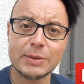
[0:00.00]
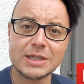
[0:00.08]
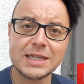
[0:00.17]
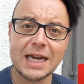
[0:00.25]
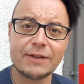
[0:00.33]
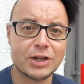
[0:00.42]
with
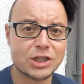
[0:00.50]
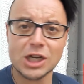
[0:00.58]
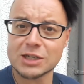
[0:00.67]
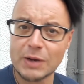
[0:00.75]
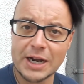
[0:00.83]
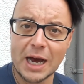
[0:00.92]
David
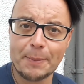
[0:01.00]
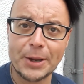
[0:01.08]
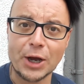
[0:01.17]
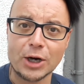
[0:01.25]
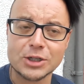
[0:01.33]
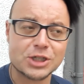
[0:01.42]
just went up a
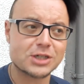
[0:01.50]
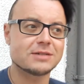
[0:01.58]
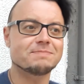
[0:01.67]
notch.